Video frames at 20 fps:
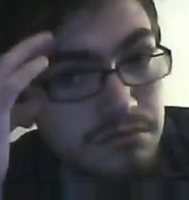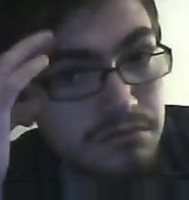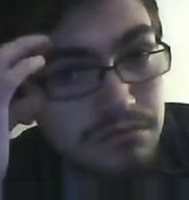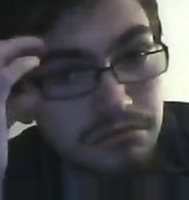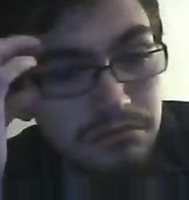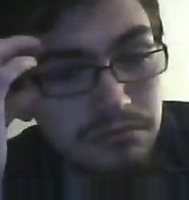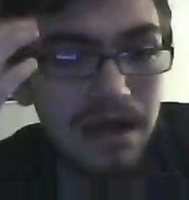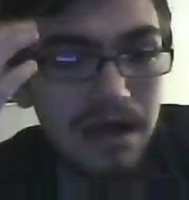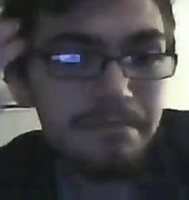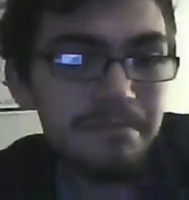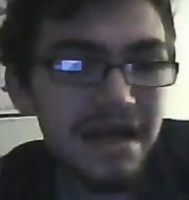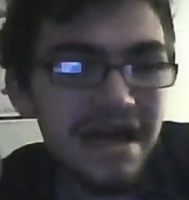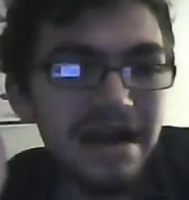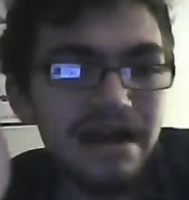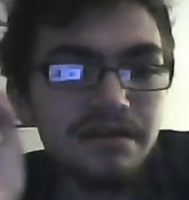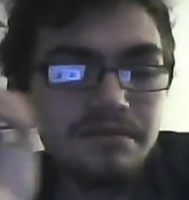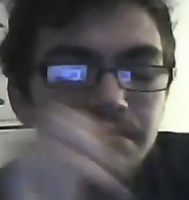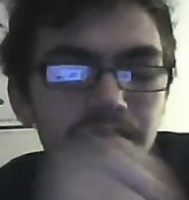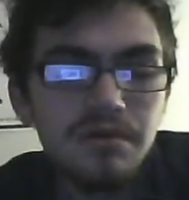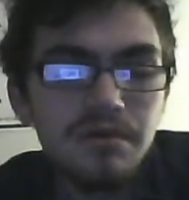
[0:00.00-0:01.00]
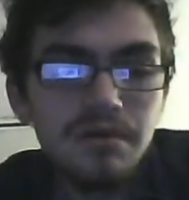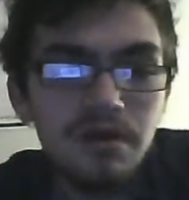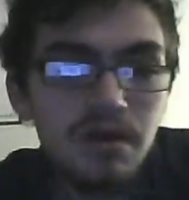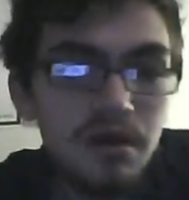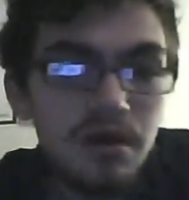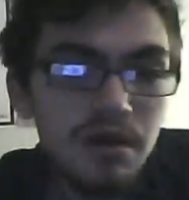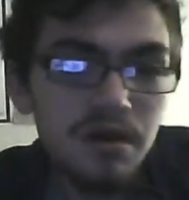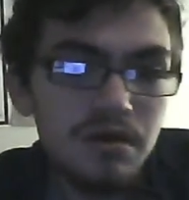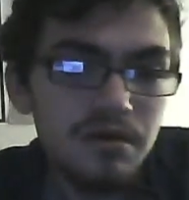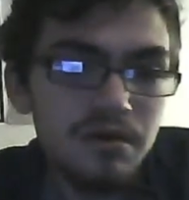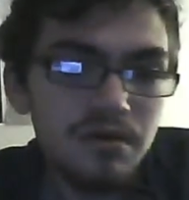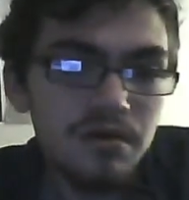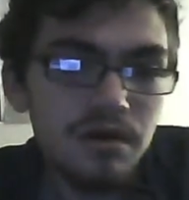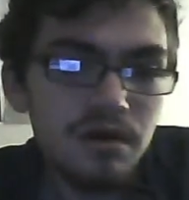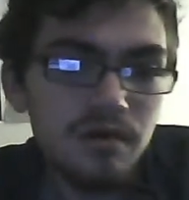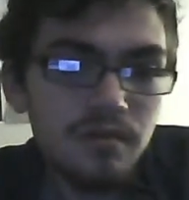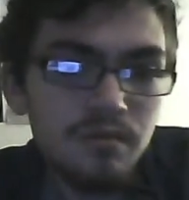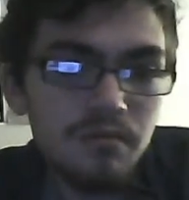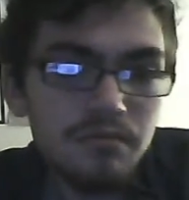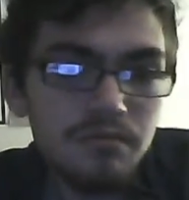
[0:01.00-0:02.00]
Not bad.
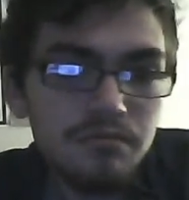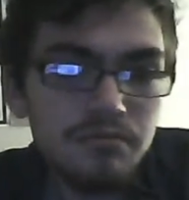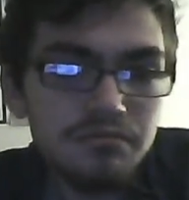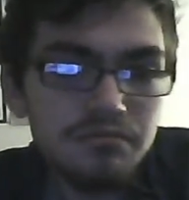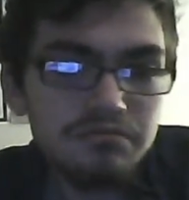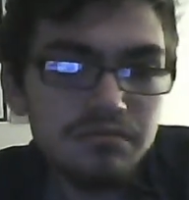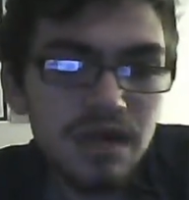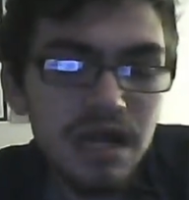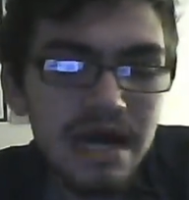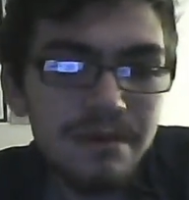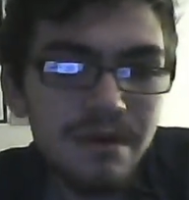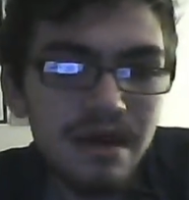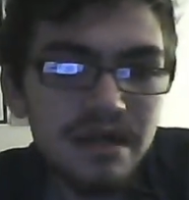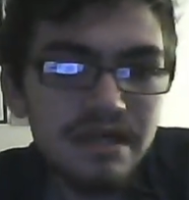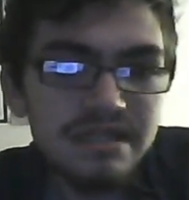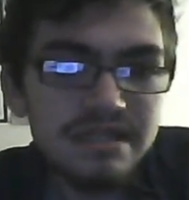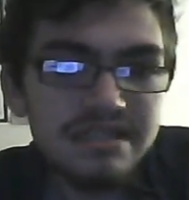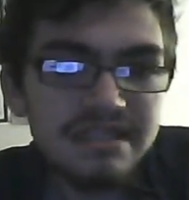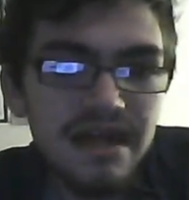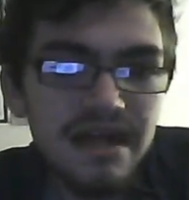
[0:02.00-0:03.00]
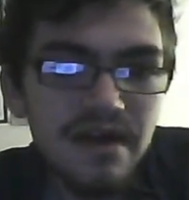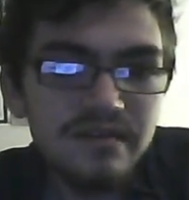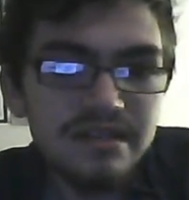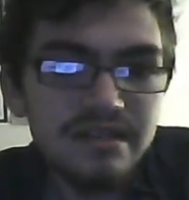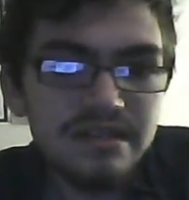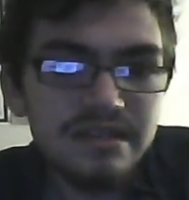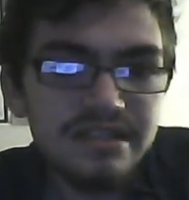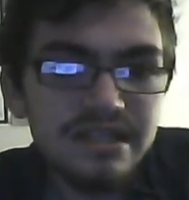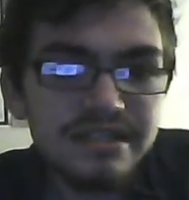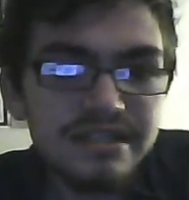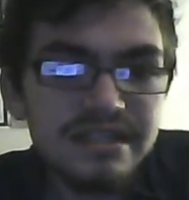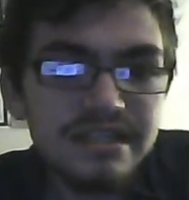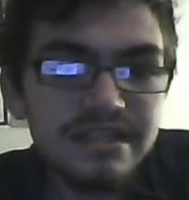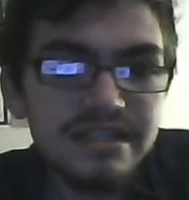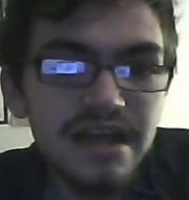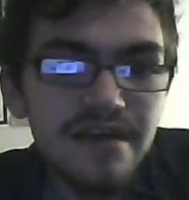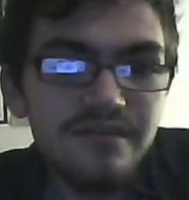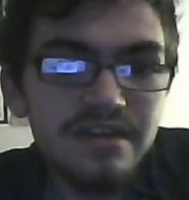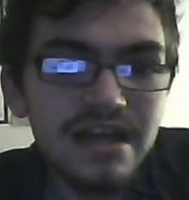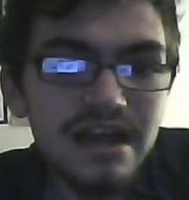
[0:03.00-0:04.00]
Got about 6 to
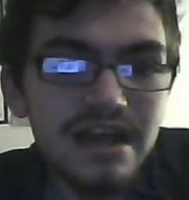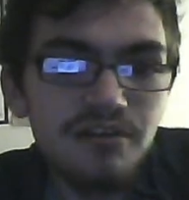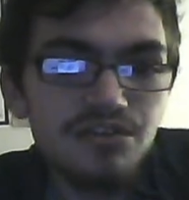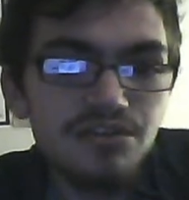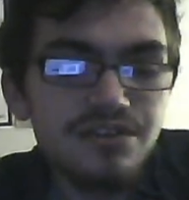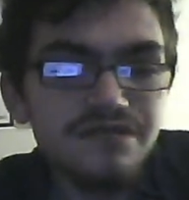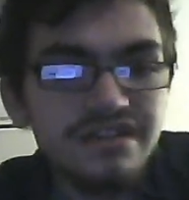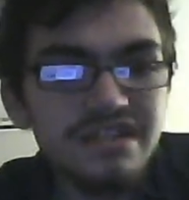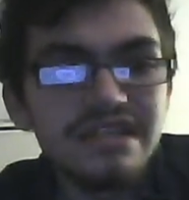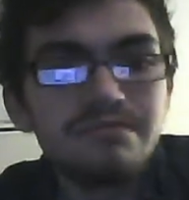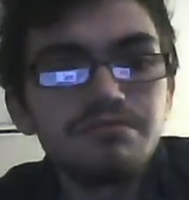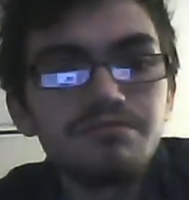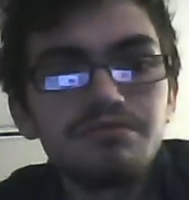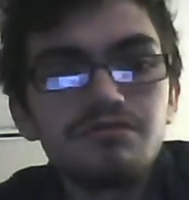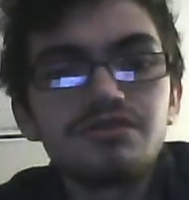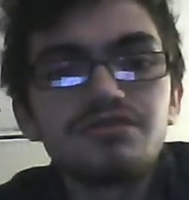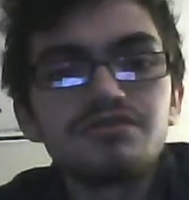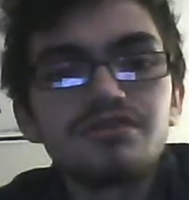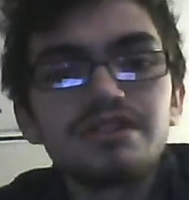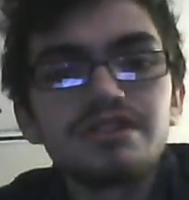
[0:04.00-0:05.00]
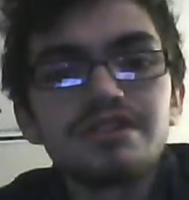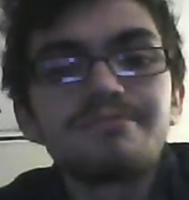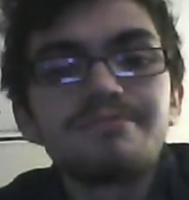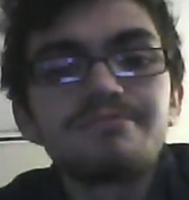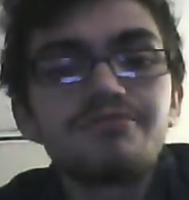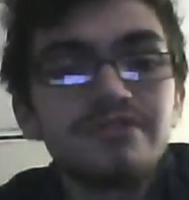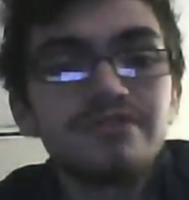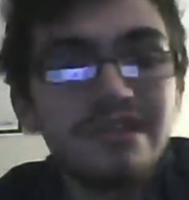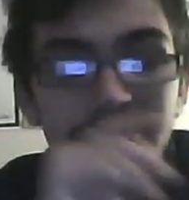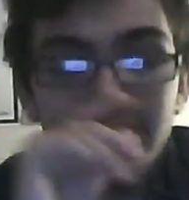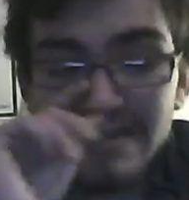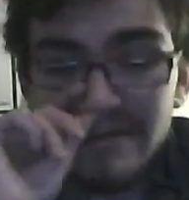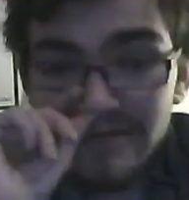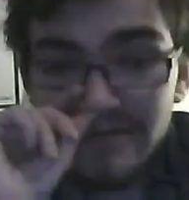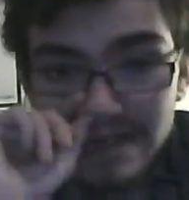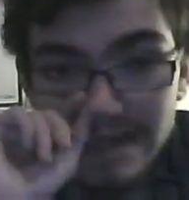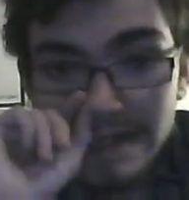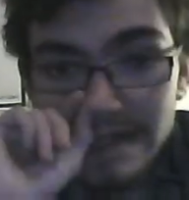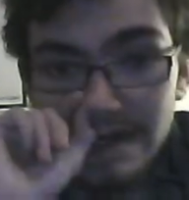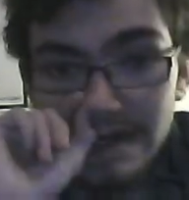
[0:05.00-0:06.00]
7 hours of sleep, which is pretty good
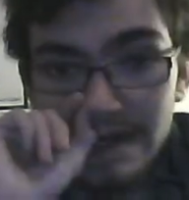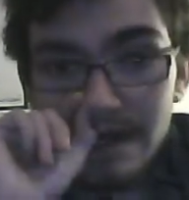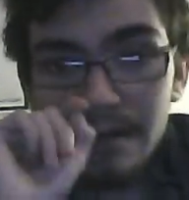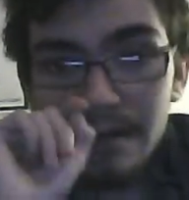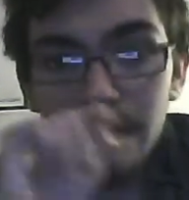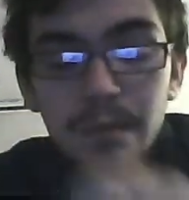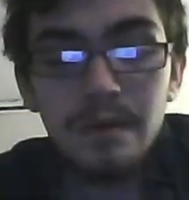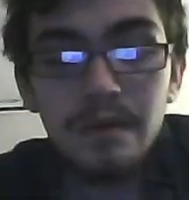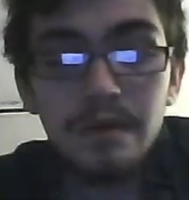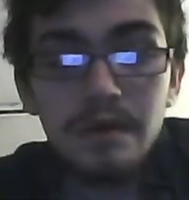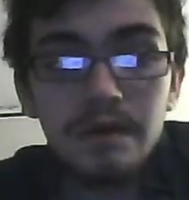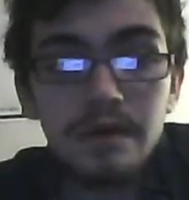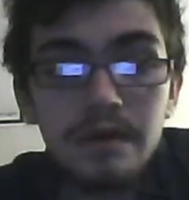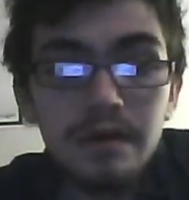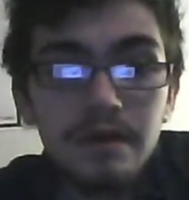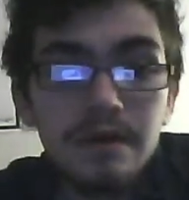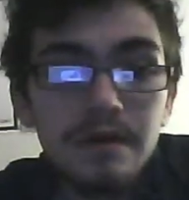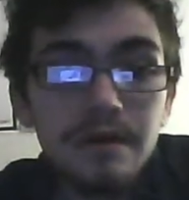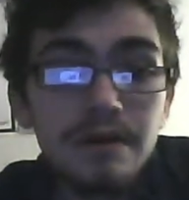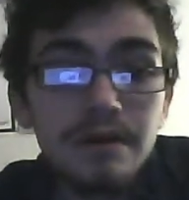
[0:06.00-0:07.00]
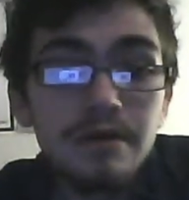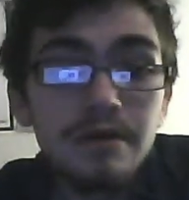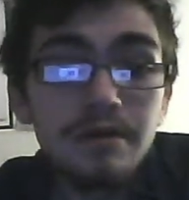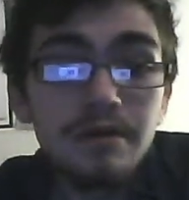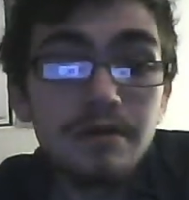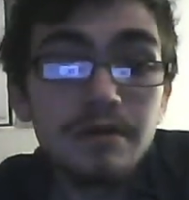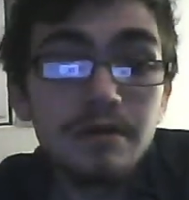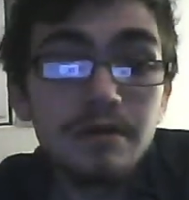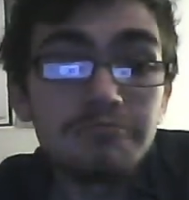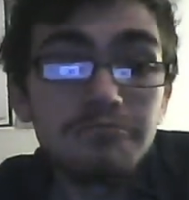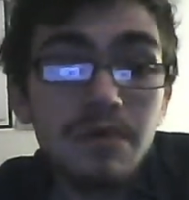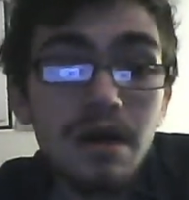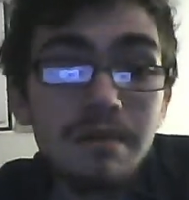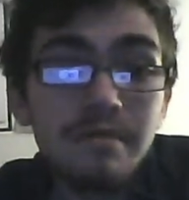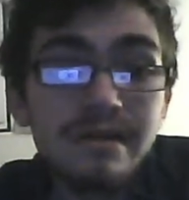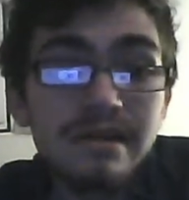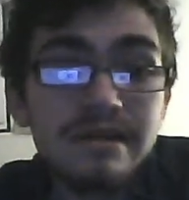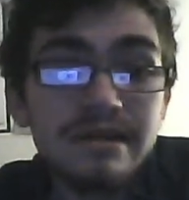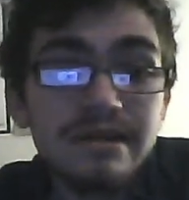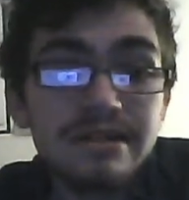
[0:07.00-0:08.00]
for the time. I
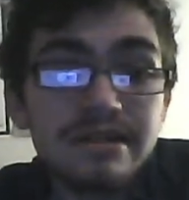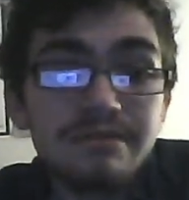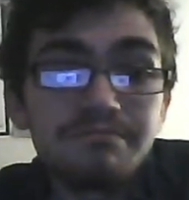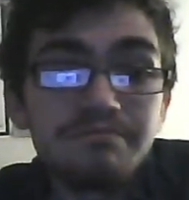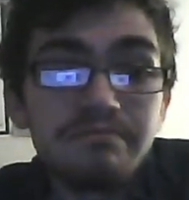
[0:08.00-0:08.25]
mean, it's